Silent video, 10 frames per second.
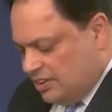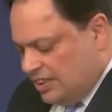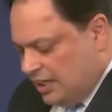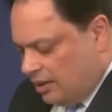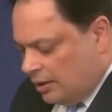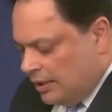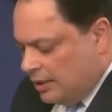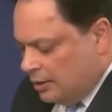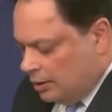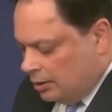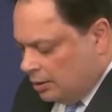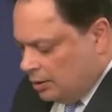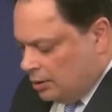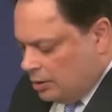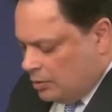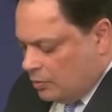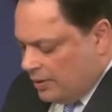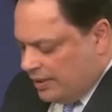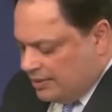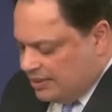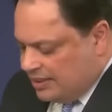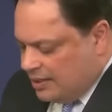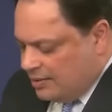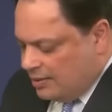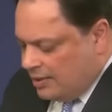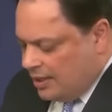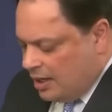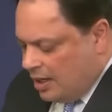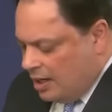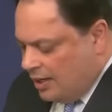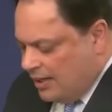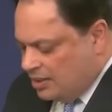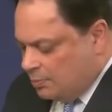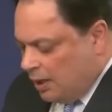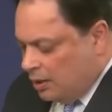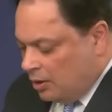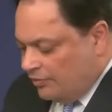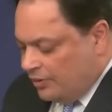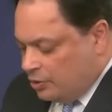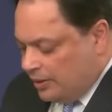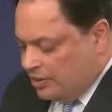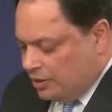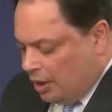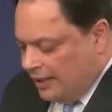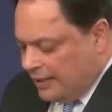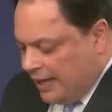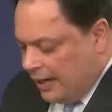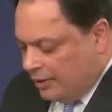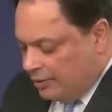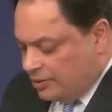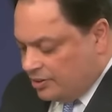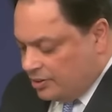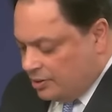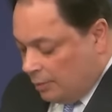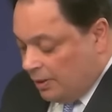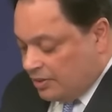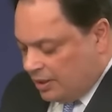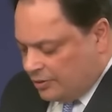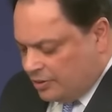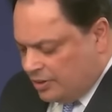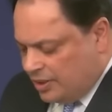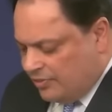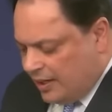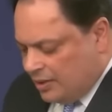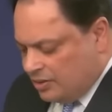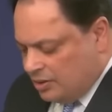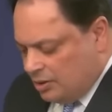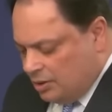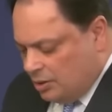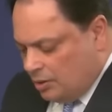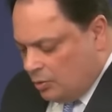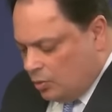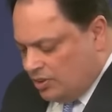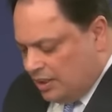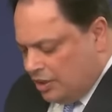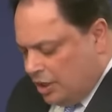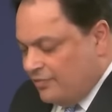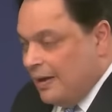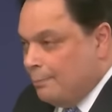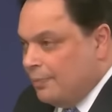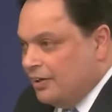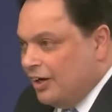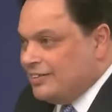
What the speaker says: Sixthly, we can see that the earliest bug of the 29 errors, bugs, errors and defects, was in November